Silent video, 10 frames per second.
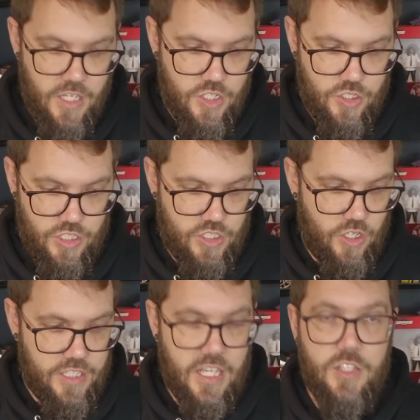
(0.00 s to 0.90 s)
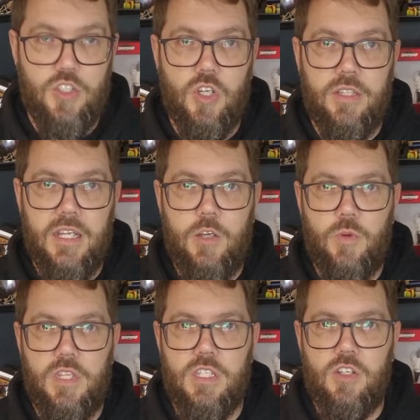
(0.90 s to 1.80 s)
So the side you start dealing
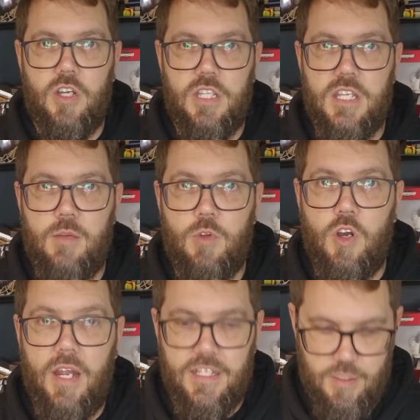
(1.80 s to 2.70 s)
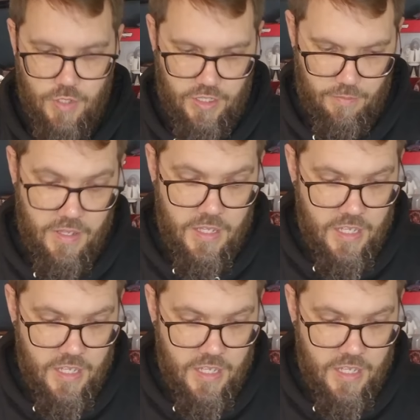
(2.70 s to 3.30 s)
with got the same card as the bottom.